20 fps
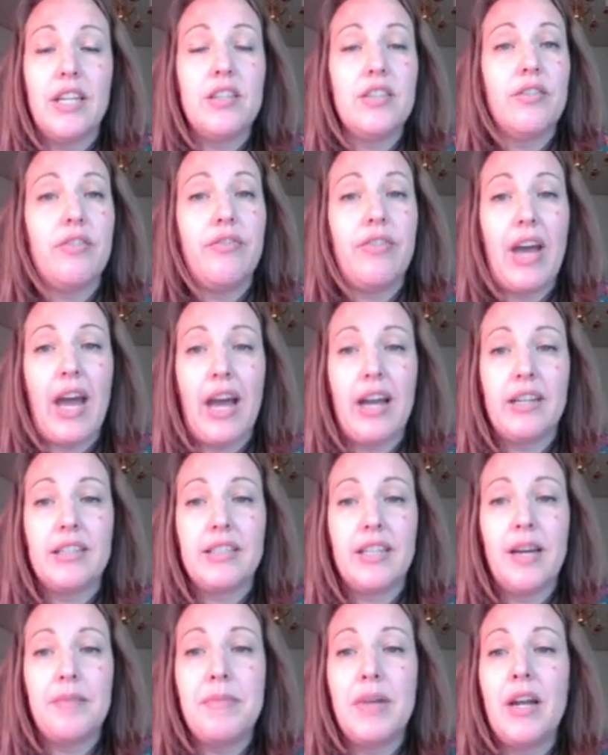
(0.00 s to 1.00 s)
It's a
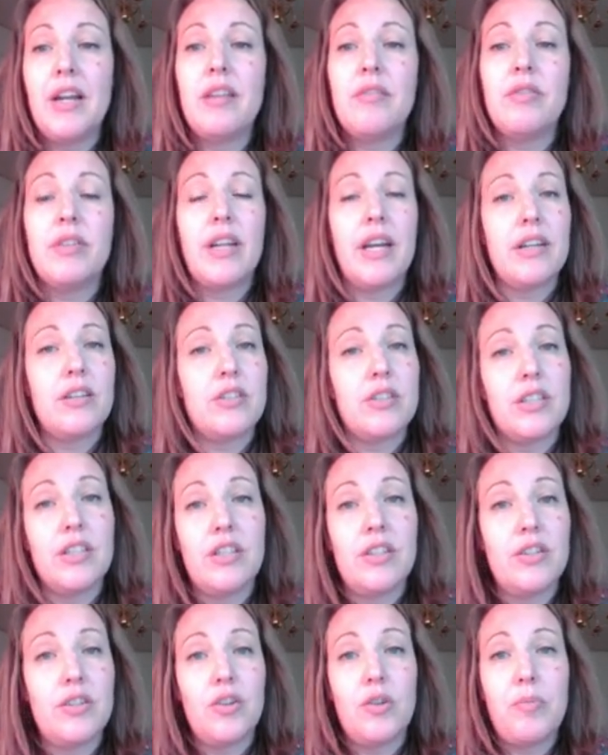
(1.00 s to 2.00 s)
fact. I'm not even actually
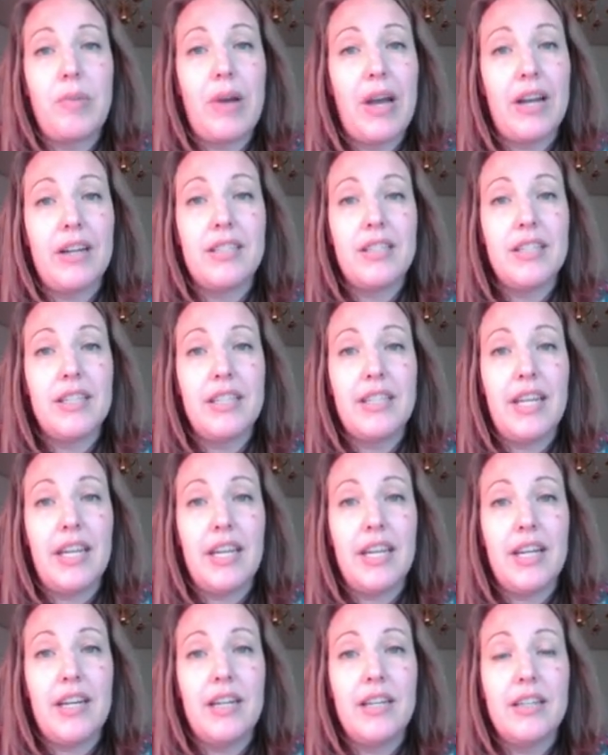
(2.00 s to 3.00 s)
going to go back to the
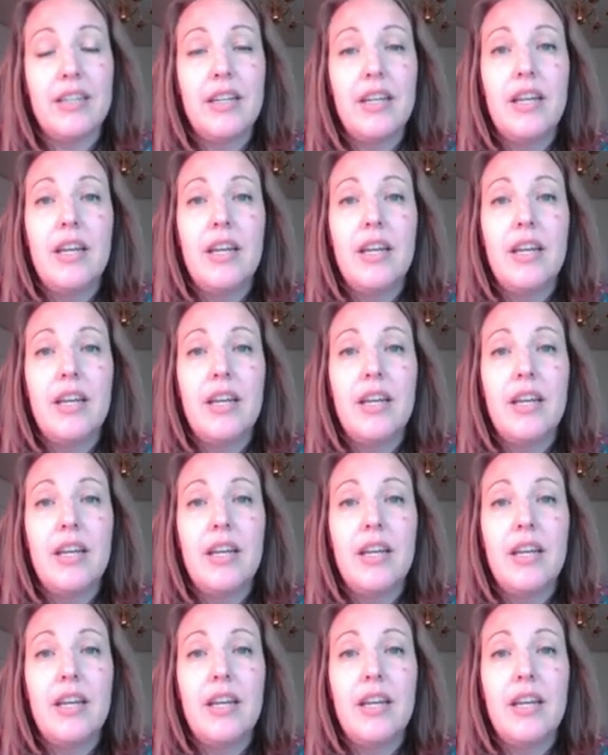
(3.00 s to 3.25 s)
data.